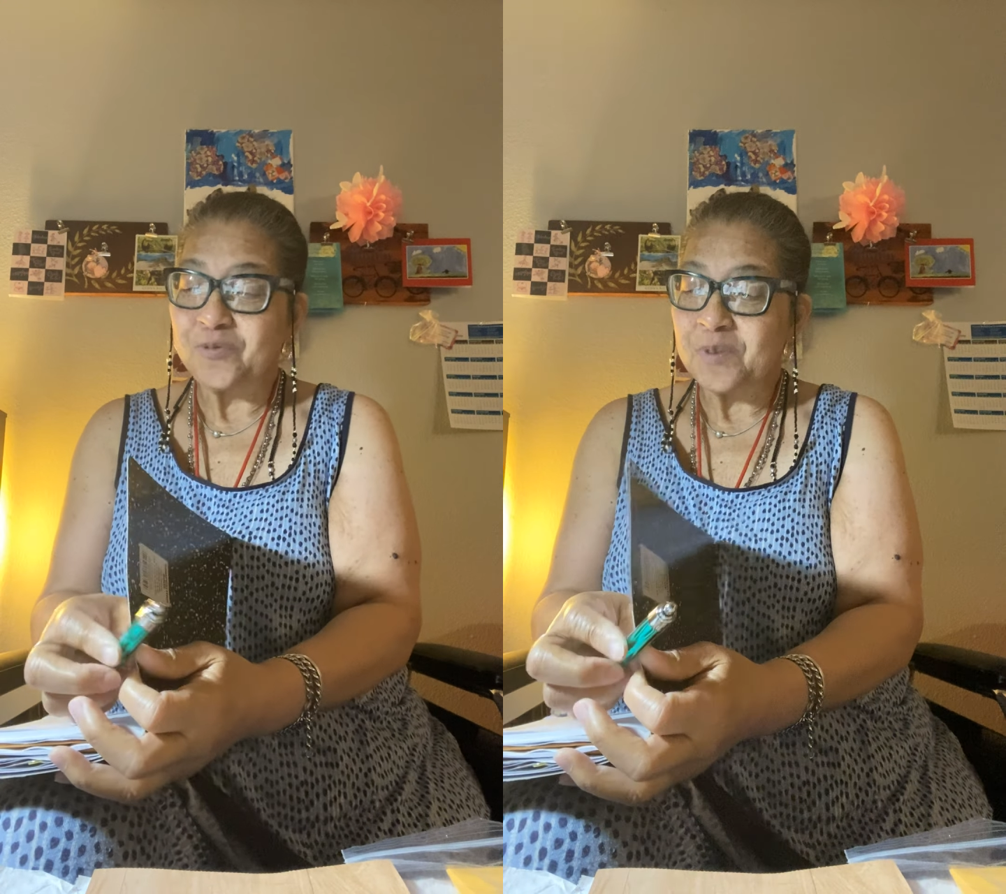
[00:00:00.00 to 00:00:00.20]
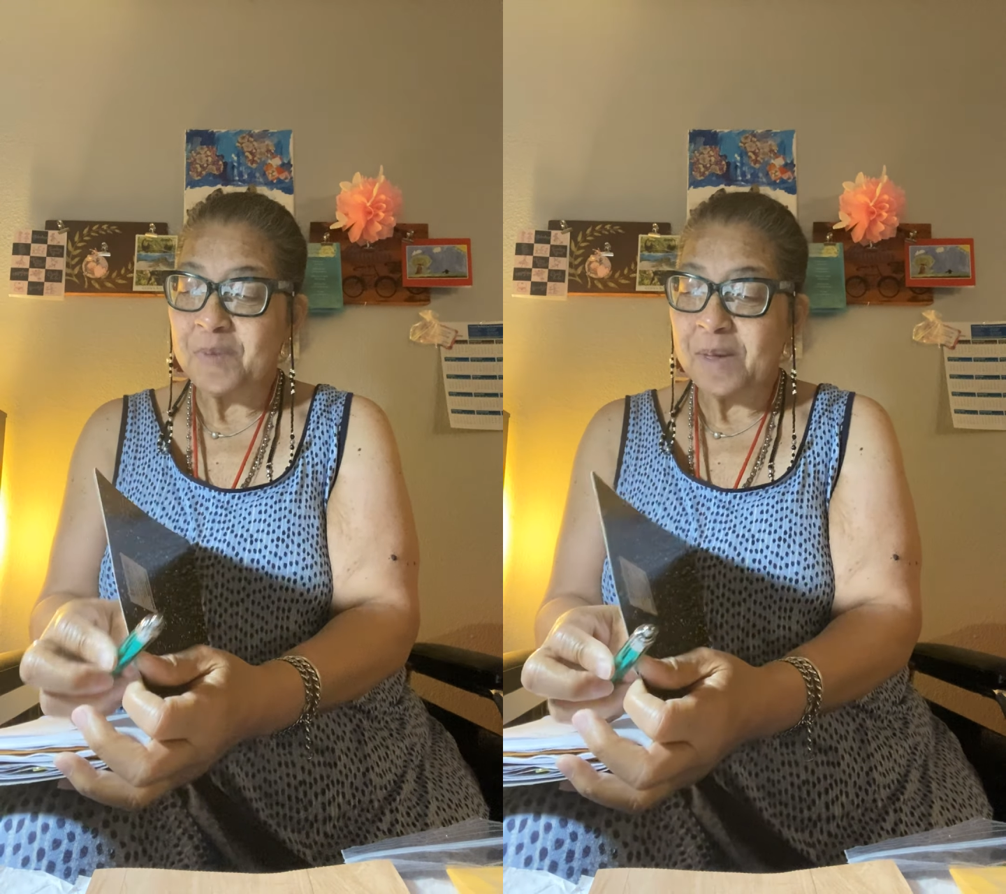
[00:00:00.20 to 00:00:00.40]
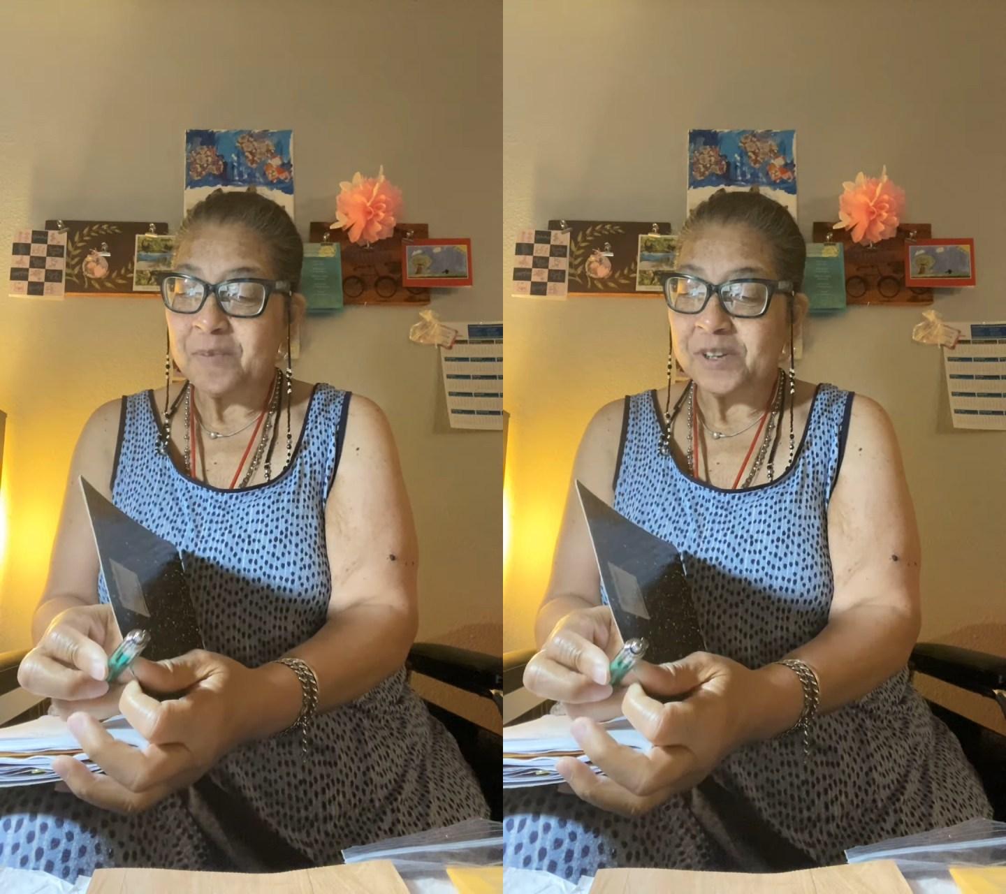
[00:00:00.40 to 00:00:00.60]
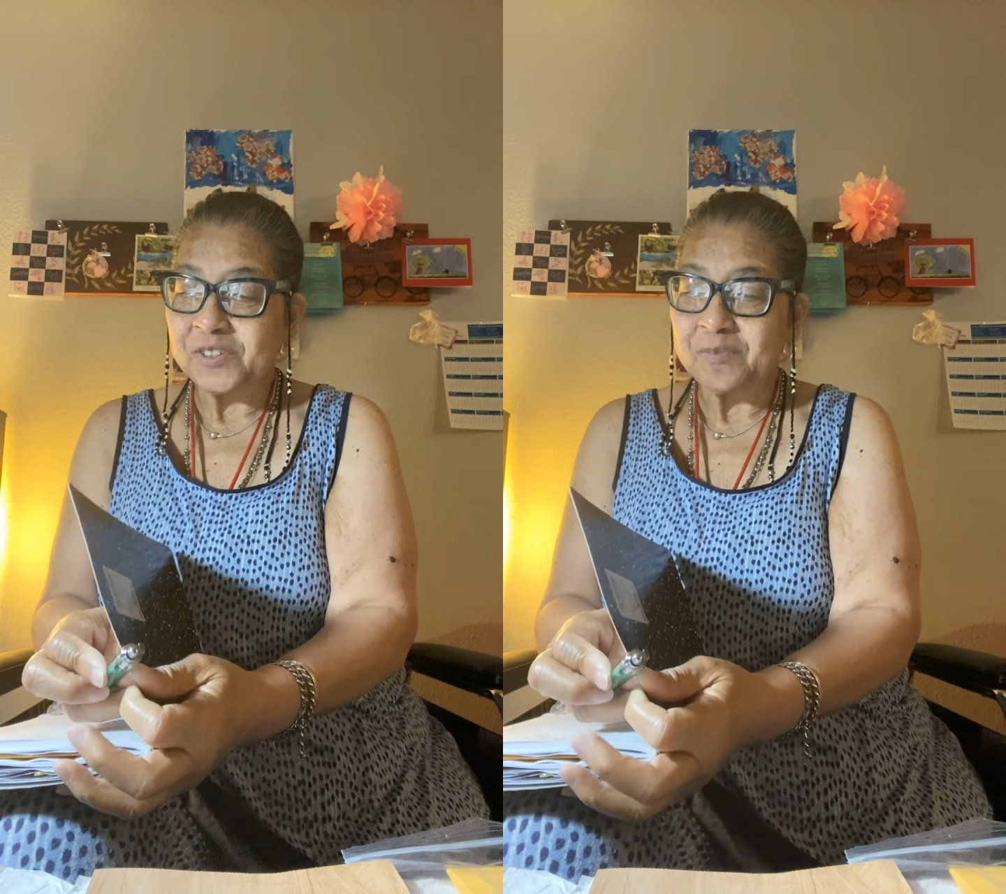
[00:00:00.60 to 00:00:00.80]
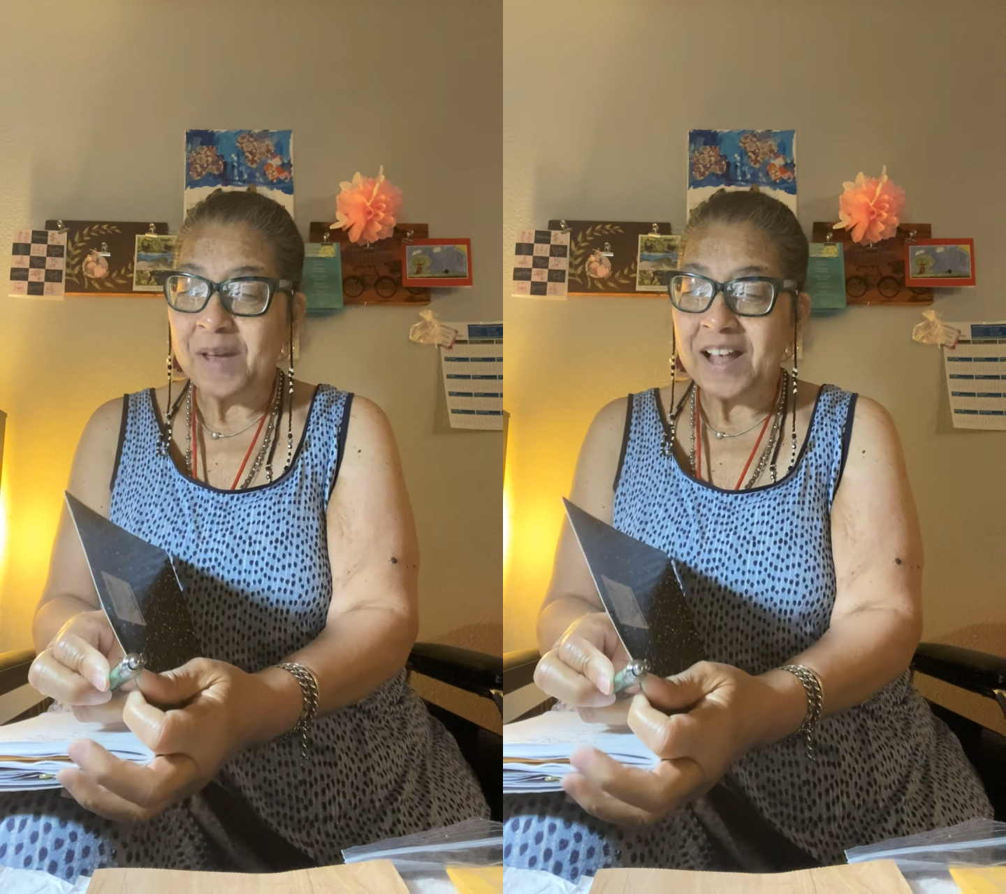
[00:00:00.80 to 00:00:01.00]
Remember, a
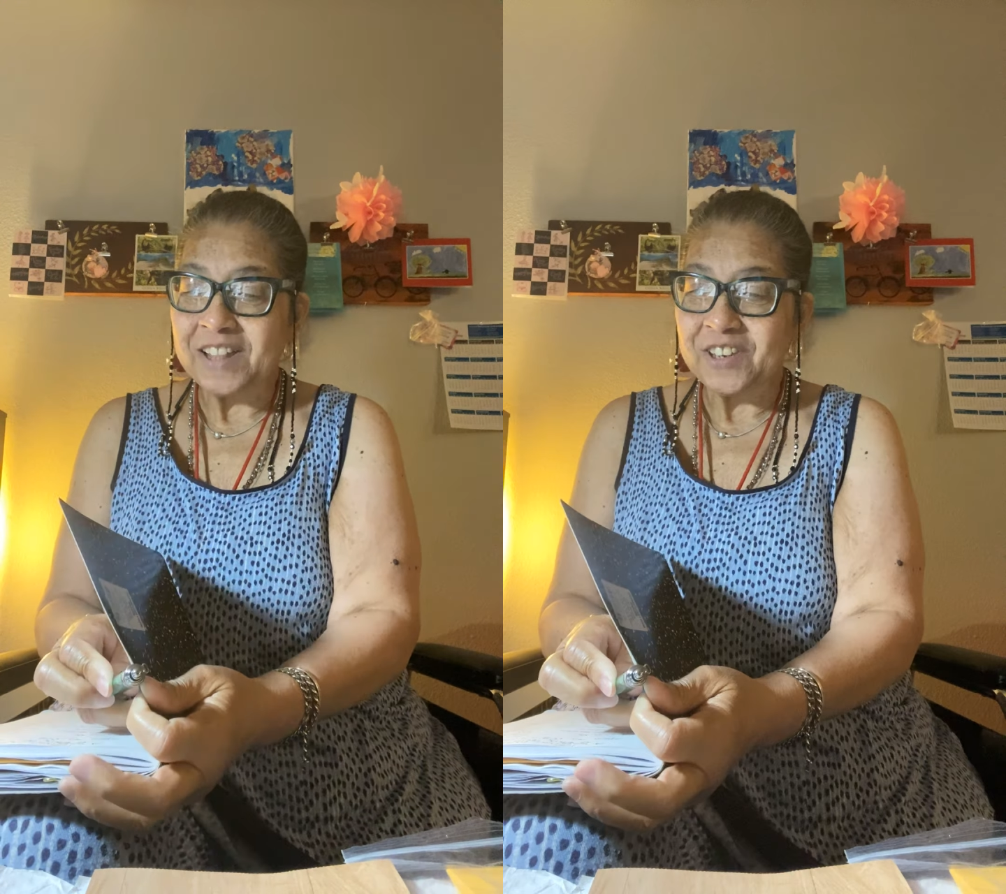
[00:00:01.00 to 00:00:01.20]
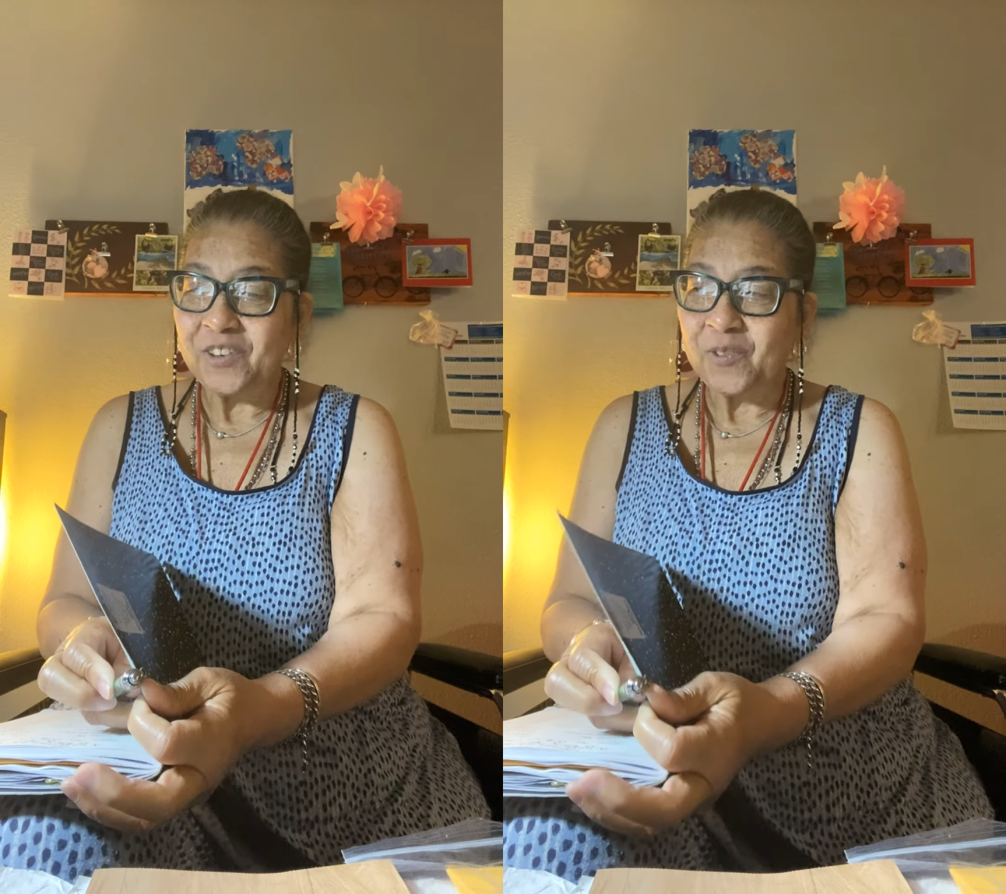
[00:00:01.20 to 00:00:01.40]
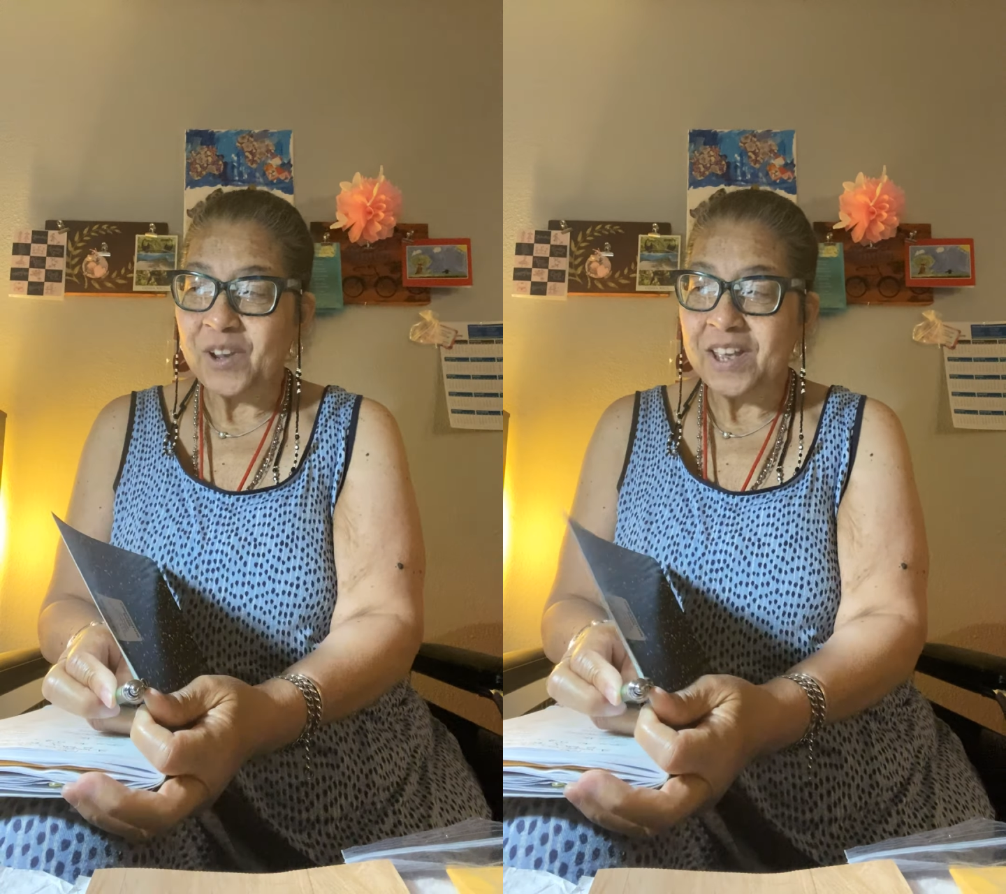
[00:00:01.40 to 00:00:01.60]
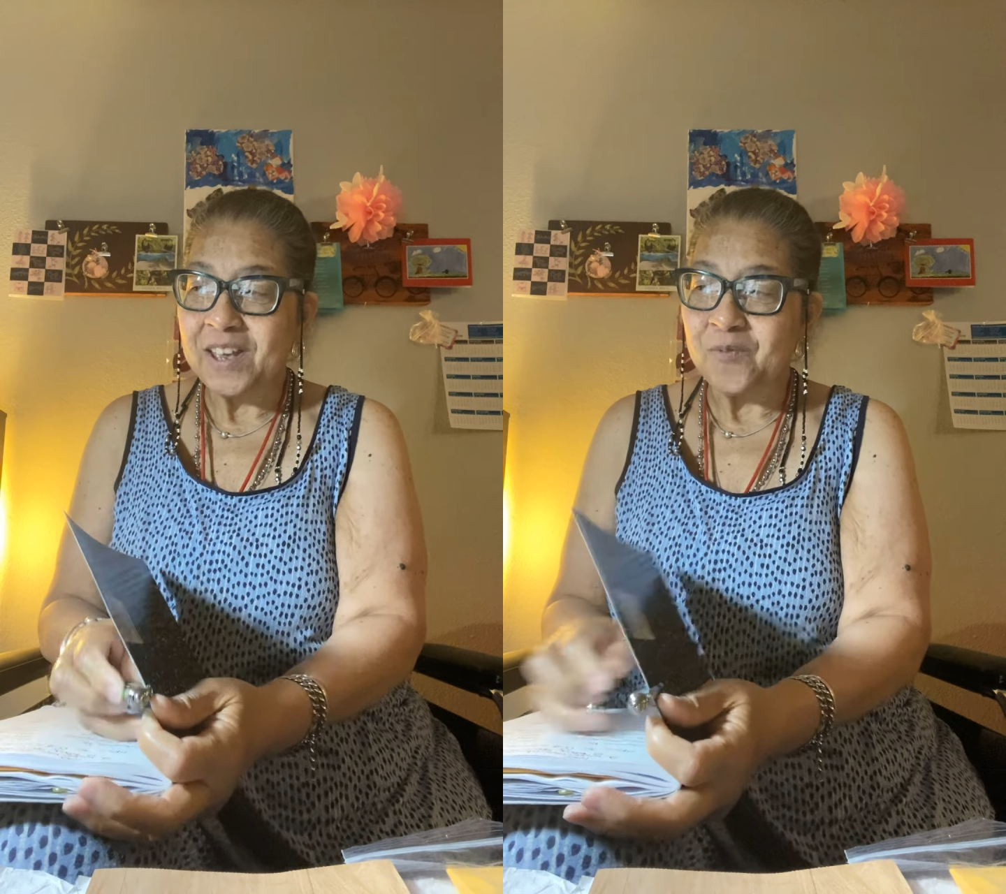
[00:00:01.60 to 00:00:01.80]
smile is free.